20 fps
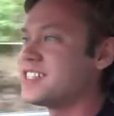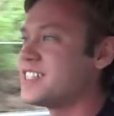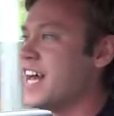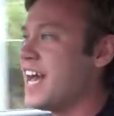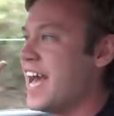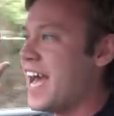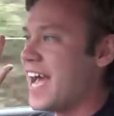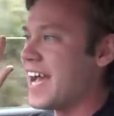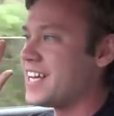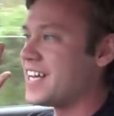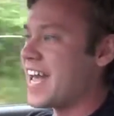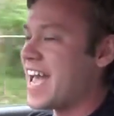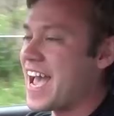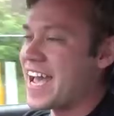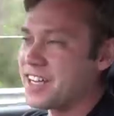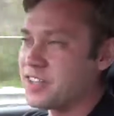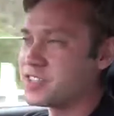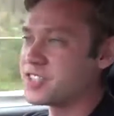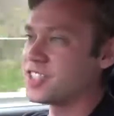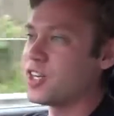It
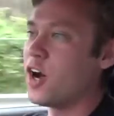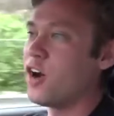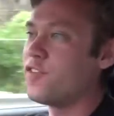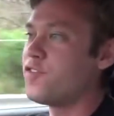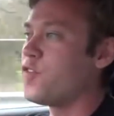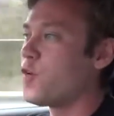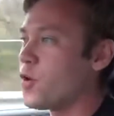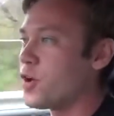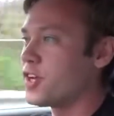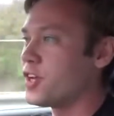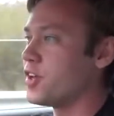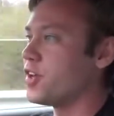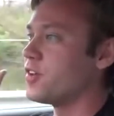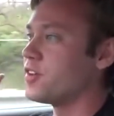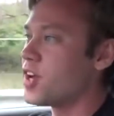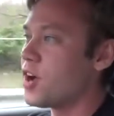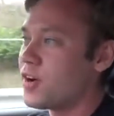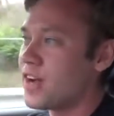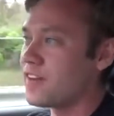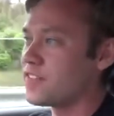handles it all for you. You
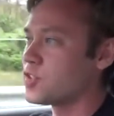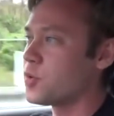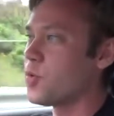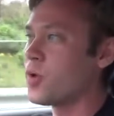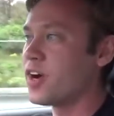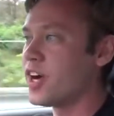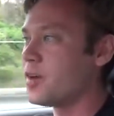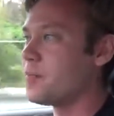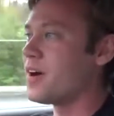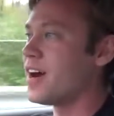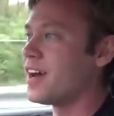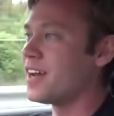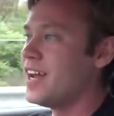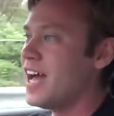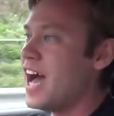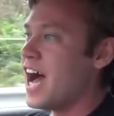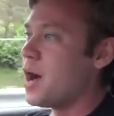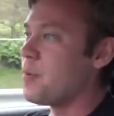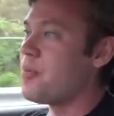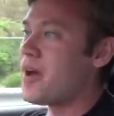don't have to worry about
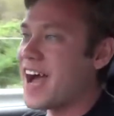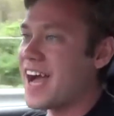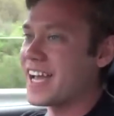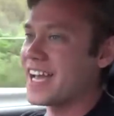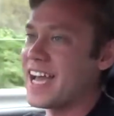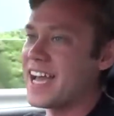a back